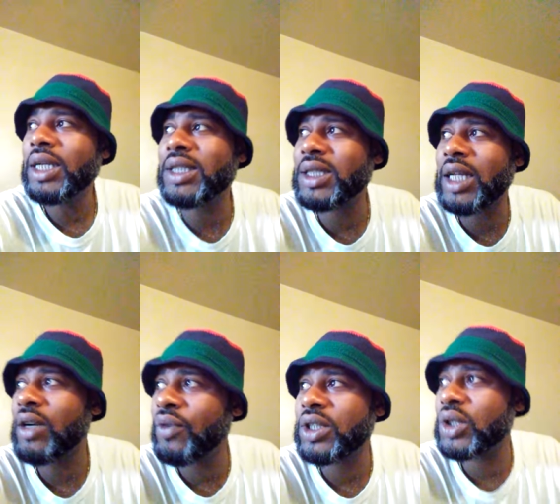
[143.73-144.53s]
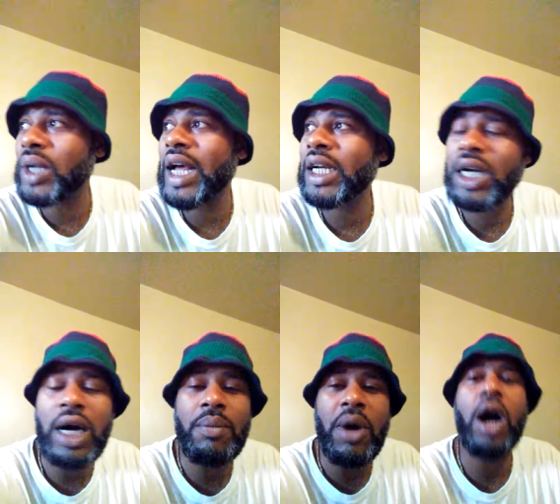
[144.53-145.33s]
instead of us trying to
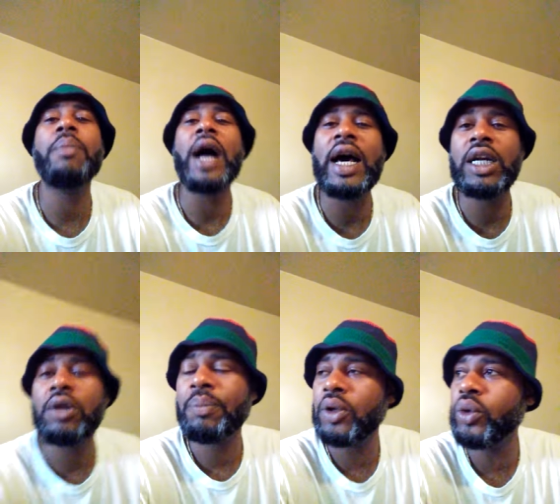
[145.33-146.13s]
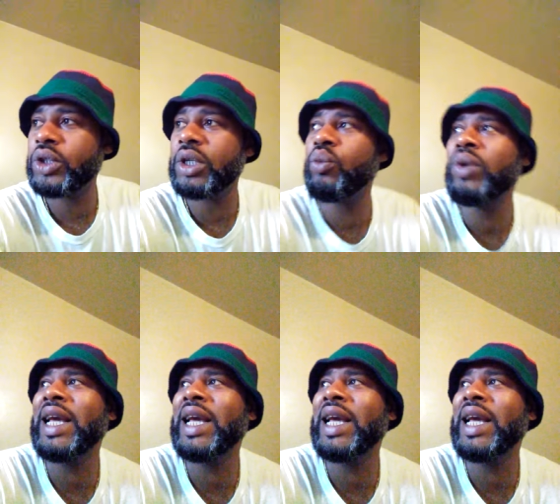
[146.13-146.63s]
come up out of the pollution,